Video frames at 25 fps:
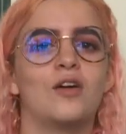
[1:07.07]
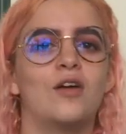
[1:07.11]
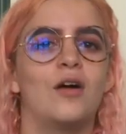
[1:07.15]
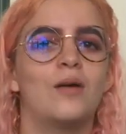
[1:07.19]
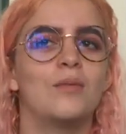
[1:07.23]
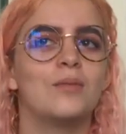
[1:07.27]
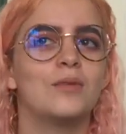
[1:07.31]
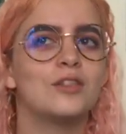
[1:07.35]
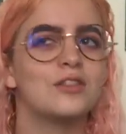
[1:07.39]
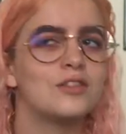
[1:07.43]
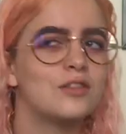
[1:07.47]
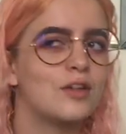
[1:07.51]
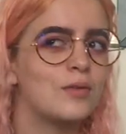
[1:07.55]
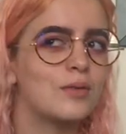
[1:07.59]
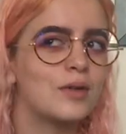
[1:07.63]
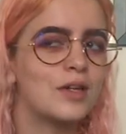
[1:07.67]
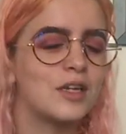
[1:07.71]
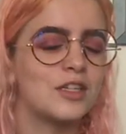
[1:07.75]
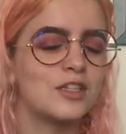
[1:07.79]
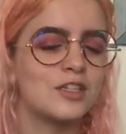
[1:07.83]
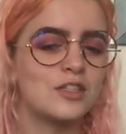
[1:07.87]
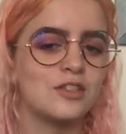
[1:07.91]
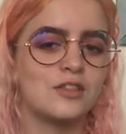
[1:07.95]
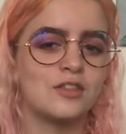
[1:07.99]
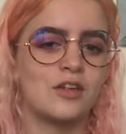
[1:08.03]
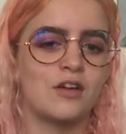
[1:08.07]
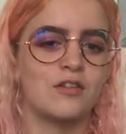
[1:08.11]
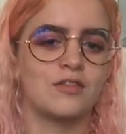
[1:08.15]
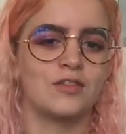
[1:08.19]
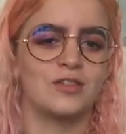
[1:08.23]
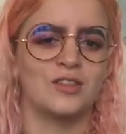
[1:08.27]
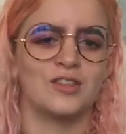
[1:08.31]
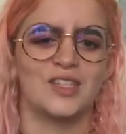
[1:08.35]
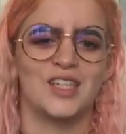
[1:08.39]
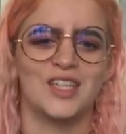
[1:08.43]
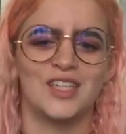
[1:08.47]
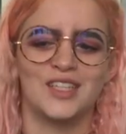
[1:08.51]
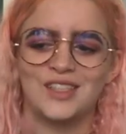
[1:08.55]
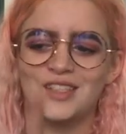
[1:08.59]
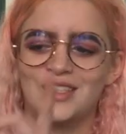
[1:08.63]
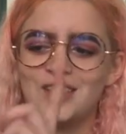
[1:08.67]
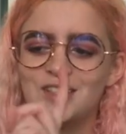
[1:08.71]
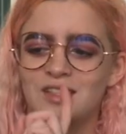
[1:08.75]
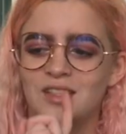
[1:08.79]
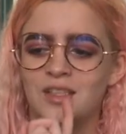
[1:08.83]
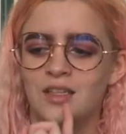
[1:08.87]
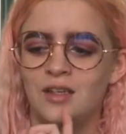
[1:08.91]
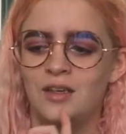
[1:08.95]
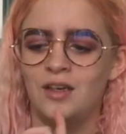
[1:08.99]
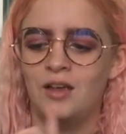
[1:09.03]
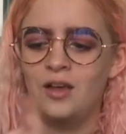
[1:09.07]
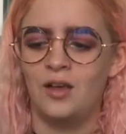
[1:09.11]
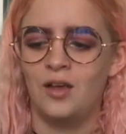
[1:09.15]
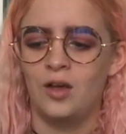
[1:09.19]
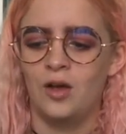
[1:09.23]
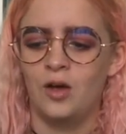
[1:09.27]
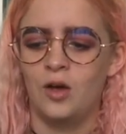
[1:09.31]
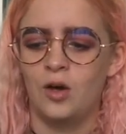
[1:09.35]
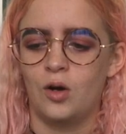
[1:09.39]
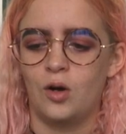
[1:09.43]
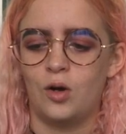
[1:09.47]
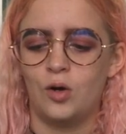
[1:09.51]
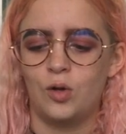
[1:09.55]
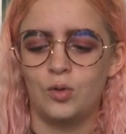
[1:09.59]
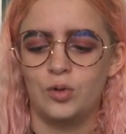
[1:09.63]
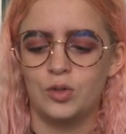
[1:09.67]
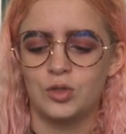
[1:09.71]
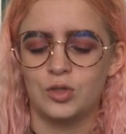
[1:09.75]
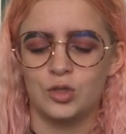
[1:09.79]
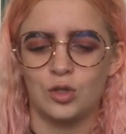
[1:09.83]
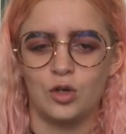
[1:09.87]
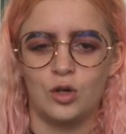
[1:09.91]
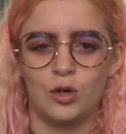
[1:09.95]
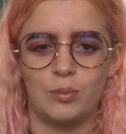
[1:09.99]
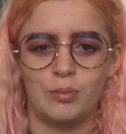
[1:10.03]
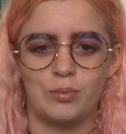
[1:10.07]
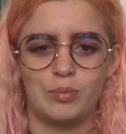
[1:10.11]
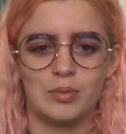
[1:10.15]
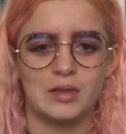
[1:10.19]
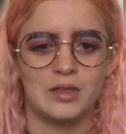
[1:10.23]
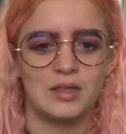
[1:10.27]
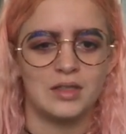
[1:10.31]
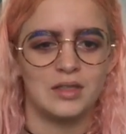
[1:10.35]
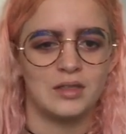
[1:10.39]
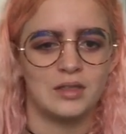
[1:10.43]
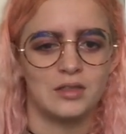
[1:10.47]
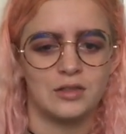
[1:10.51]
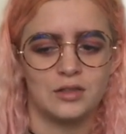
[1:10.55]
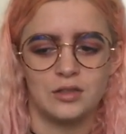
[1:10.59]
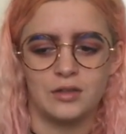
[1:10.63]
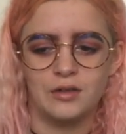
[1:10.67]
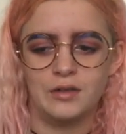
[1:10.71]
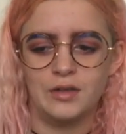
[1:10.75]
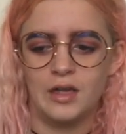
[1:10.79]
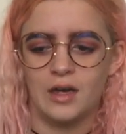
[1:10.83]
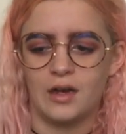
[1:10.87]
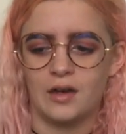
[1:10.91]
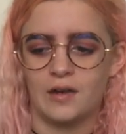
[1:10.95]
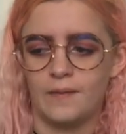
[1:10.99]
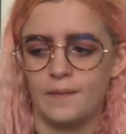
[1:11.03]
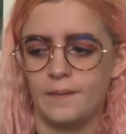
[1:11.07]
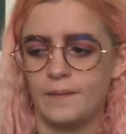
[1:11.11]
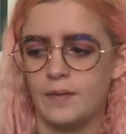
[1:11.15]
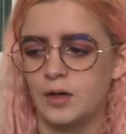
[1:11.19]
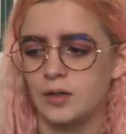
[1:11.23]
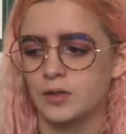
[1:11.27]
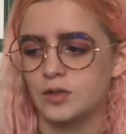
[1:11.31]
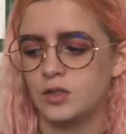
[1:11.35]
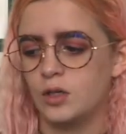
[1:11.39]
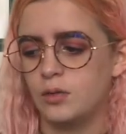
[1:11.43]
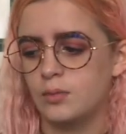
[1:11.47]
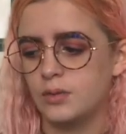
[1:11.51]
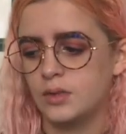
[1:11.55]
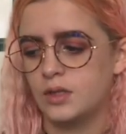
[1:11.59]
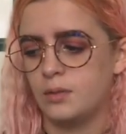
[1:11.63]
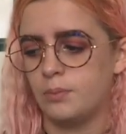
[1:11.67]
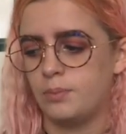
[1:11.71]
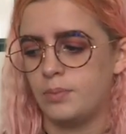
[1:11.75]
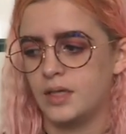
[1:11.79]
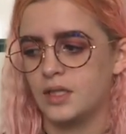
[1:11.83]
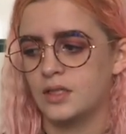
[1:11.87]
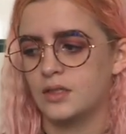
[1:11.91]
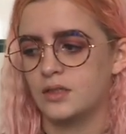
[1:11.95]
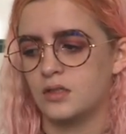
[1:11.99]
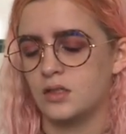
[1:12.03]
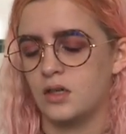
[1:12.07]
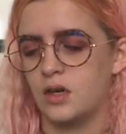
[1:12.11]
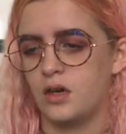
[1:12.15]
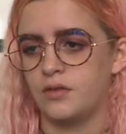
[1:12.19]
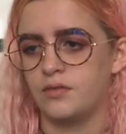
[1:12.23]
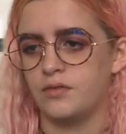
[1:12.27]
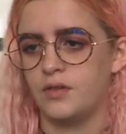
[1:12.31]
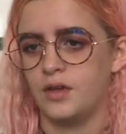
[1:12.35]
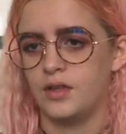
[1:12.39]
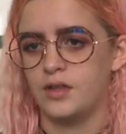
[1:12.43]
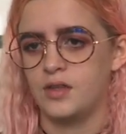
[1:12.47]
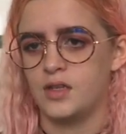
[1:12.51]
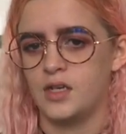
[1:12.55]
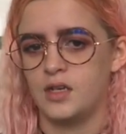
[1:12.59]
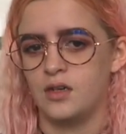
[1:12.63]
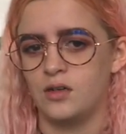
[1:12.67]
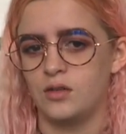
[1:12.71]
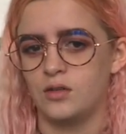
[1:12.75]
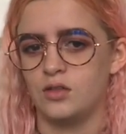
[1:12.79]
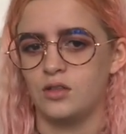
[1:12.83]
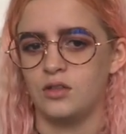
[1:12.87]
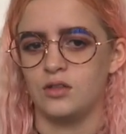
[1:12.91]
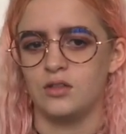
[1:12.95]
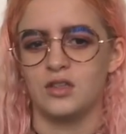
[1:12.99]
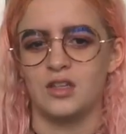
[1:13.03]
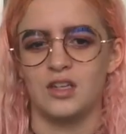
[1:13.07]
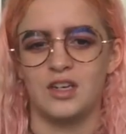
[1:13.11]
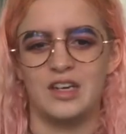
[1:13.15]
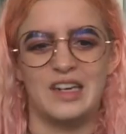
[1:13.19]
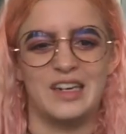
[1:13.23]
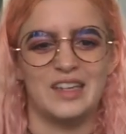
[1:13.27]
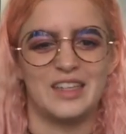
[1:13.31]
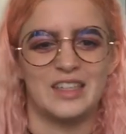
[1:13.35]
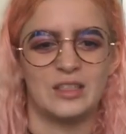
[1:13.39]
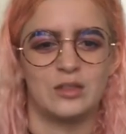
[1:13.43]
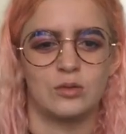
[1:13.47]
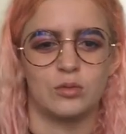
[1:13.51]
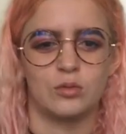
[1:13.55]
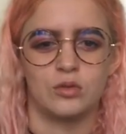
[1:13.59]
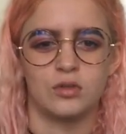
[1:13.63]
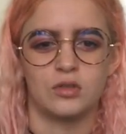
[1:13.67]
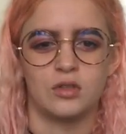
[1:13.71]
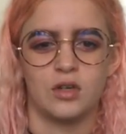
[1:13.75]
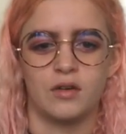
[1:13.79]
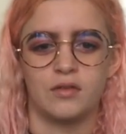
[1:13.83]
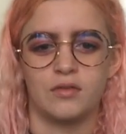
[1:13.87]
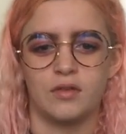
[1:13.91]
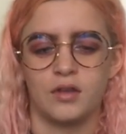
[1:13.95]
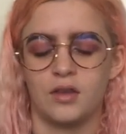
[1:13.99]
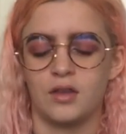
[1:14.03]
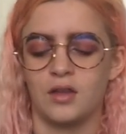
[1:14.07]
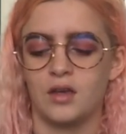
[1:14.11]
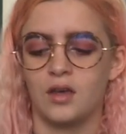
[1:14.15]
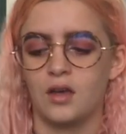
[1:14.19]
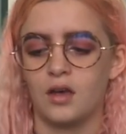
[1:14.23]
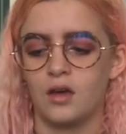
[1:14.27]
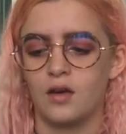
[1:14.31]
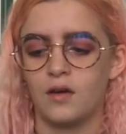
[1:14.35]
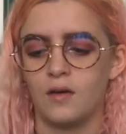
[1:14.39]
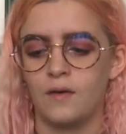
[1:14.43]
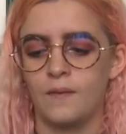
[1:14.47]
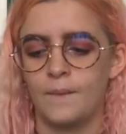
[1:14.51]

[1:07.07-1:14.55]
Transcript: I'm gonna start with kitchen stuff because that's on the top. So yeah, I'll start with the big stuff and then I'll do the little stuff, I think.